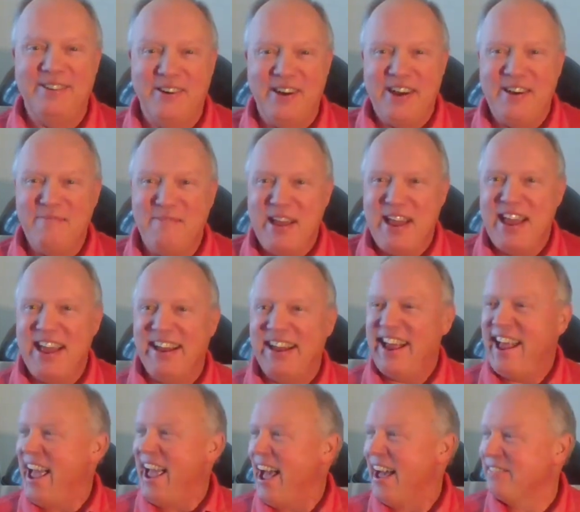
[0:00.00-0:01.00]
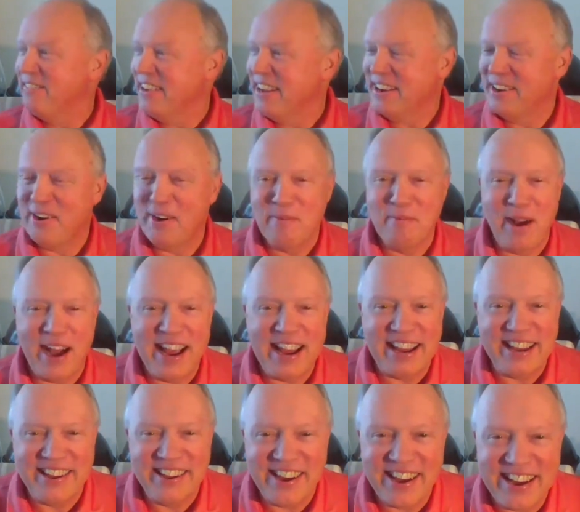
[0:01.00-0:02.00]
we've been having. Oh, my
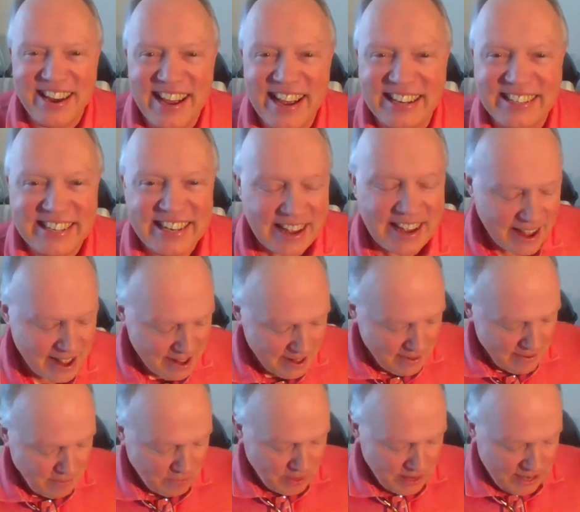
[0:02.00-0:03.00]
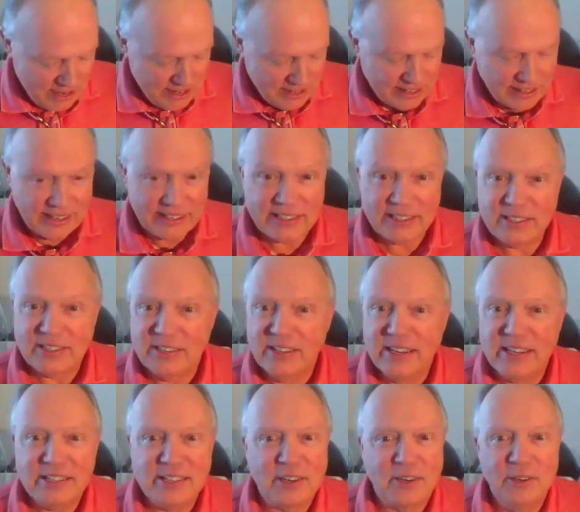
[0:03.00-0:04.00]
goodness this
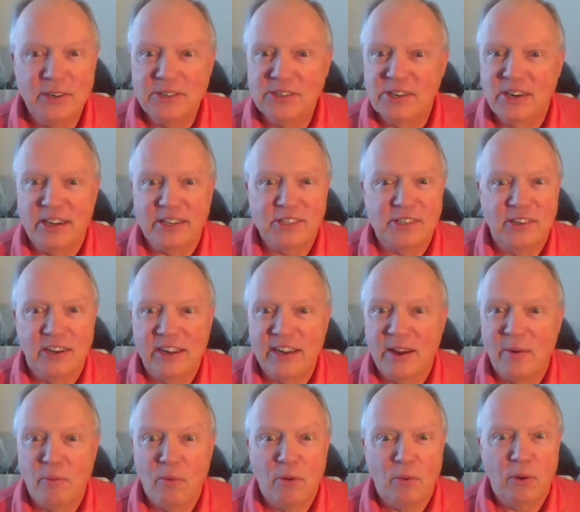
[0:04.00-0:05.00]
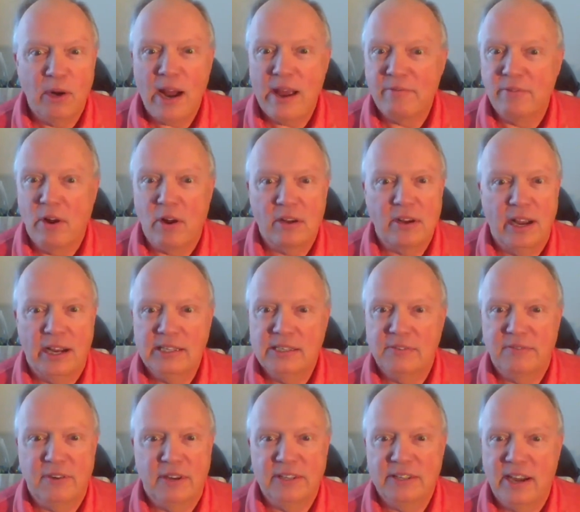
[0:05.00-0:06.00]
this cruise in Australia, whoa, we're having all kinds
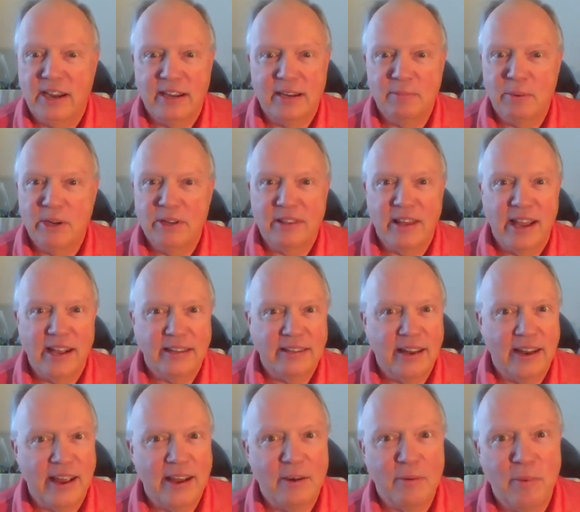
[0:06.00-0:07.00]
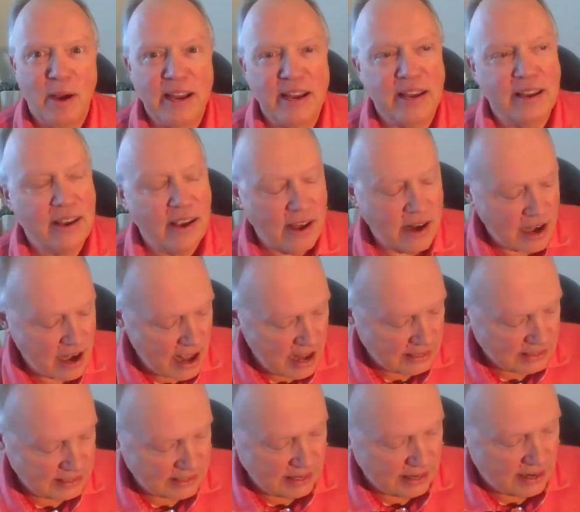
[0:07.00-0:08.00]
of fun talking about that today. Oh my
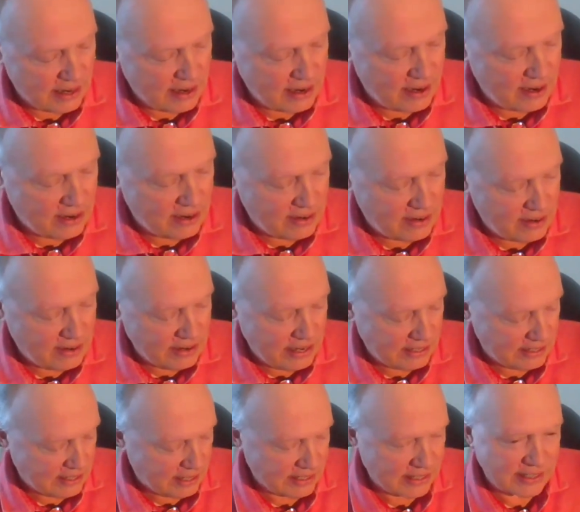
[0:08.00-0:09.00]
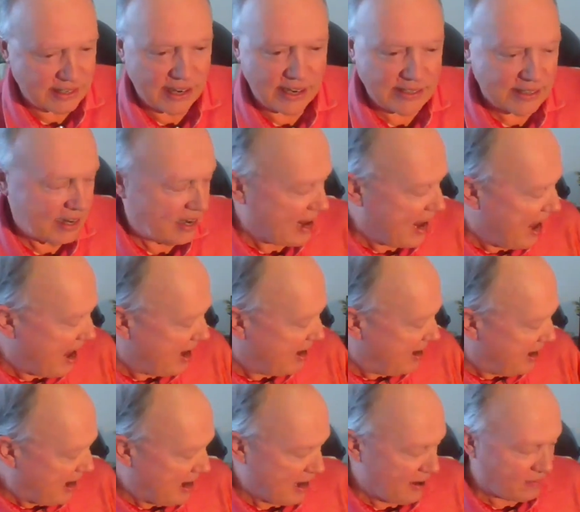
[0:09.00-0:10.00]
goodness. Oh, it just doesn't
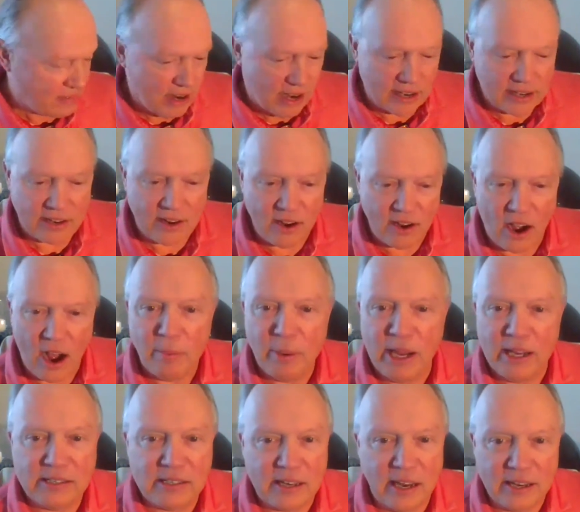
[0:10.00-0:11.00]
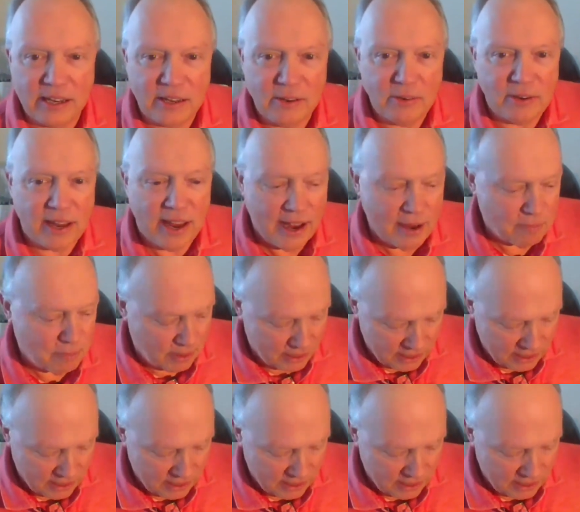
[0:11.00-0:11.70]
end. I've got comments like you can't